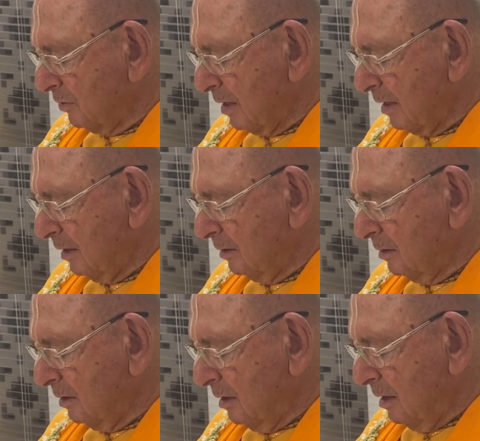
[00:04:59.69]
head,
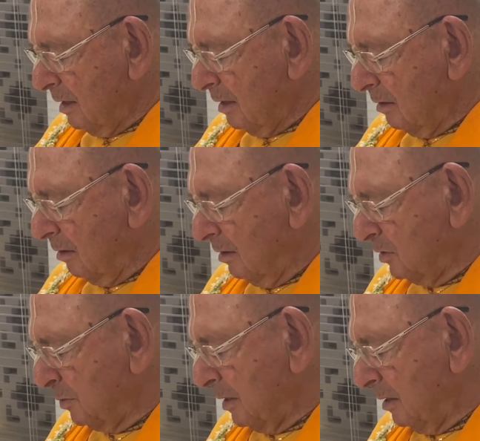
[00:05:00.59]
and hides
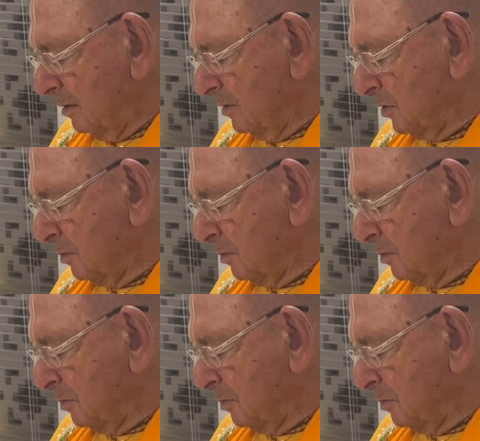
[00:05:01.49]
behind this